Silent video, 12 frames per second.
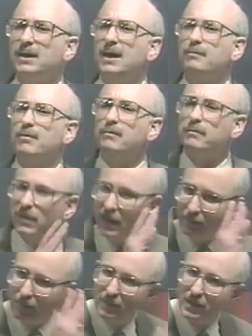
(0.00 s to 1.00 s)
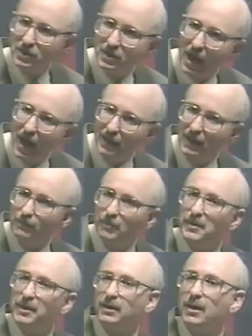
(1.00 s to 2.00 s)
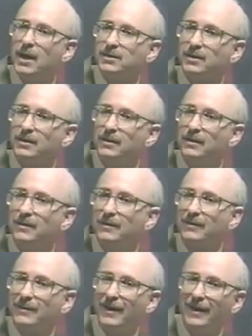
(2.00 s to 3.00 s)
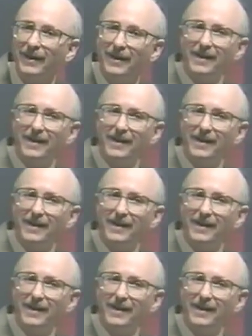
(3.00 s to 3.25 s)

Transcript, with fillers: Keep them, keep them inside. Keep them in the closet. Okay?